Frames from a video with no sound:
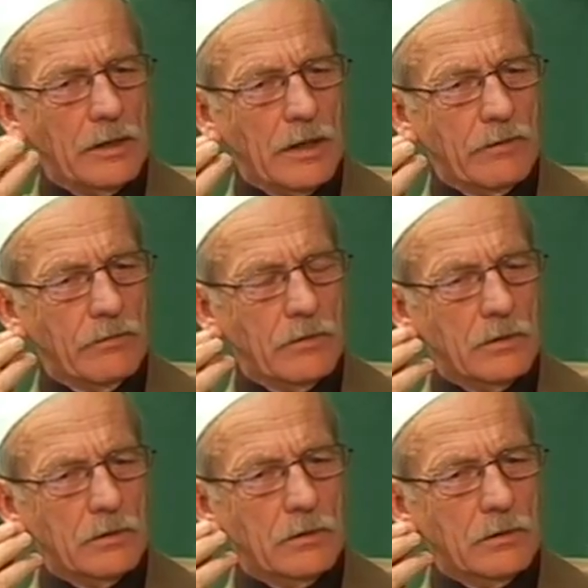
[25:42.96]

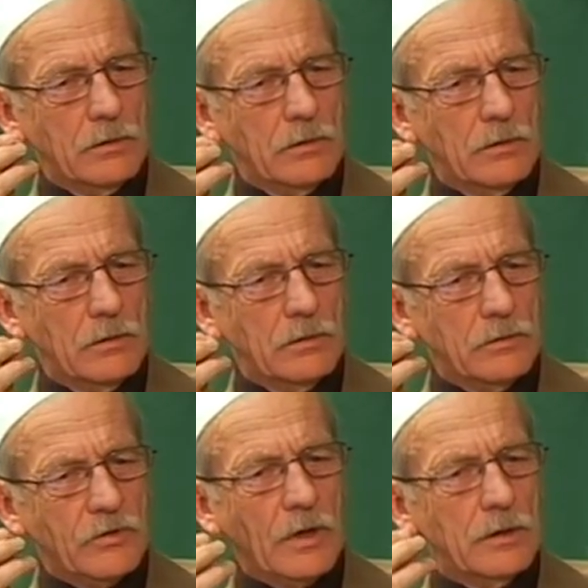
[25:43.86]
have
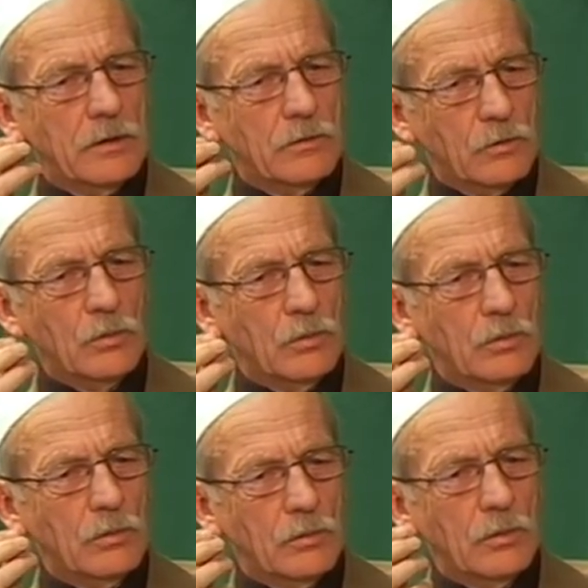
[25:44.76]
tried
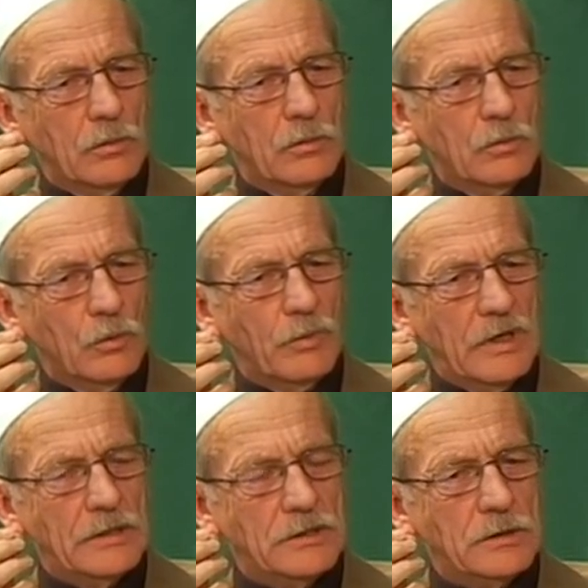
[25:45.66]
to
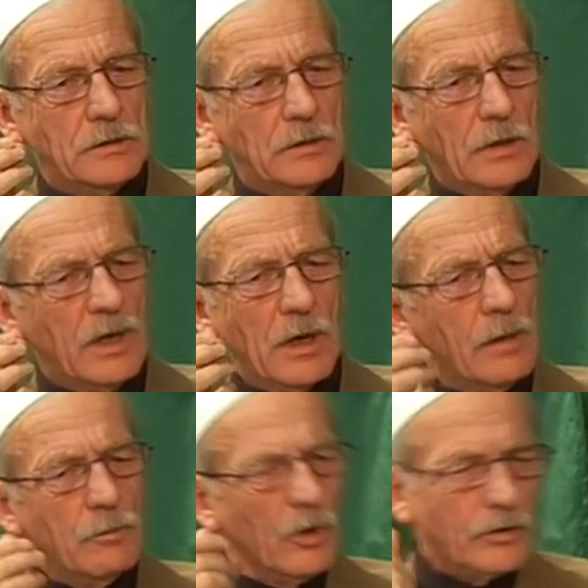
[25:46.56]
preach.
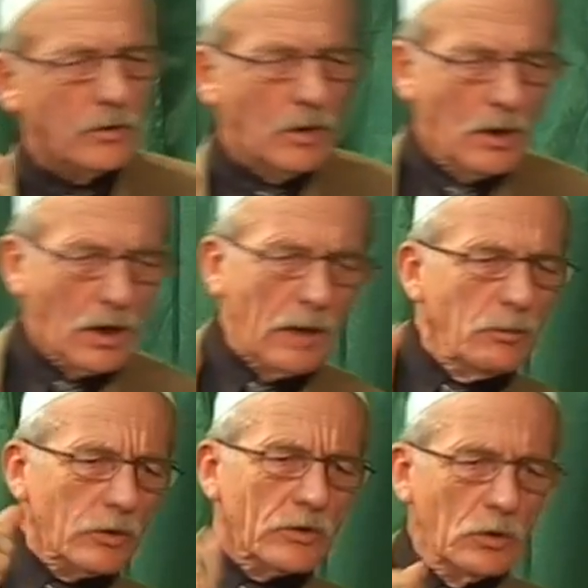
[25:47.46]
I'm
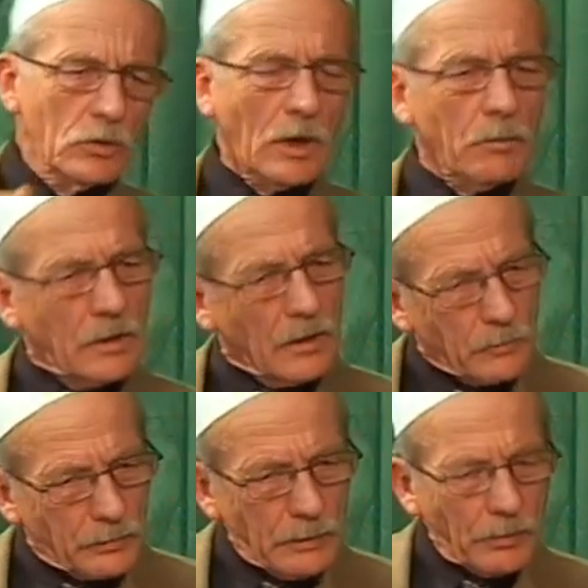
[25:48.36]
not good. I mean,
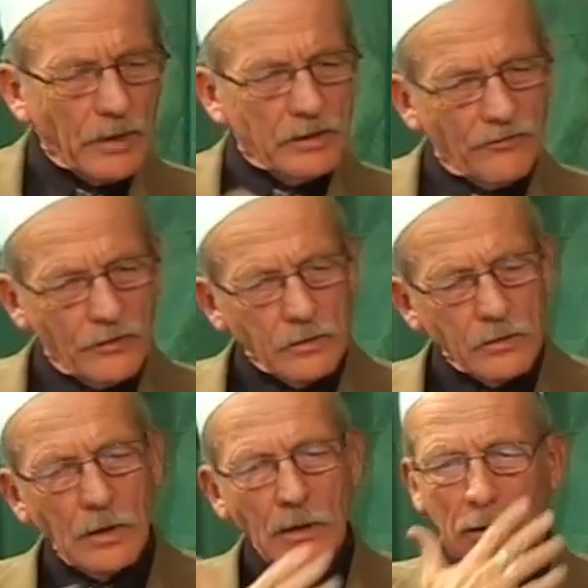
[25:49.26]
people are
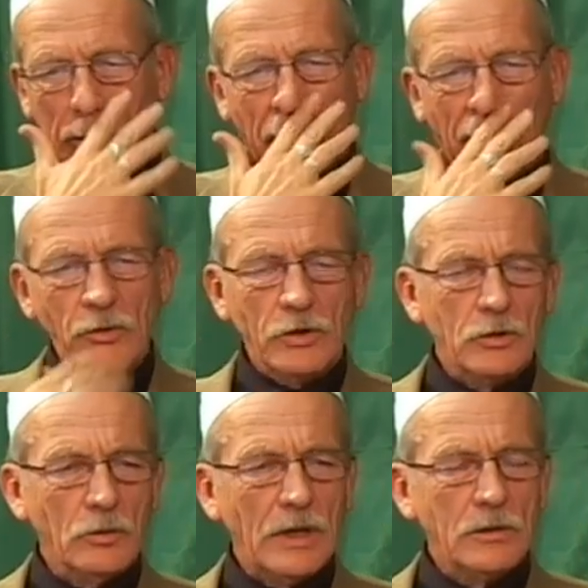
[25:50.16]
different. I'm not
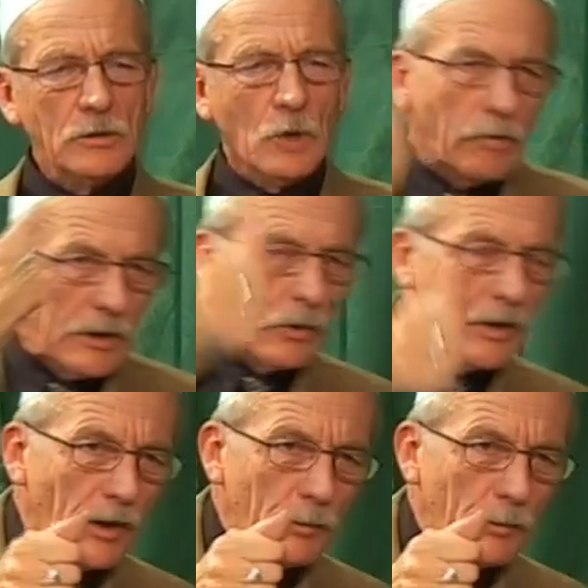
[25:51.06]
good at going to another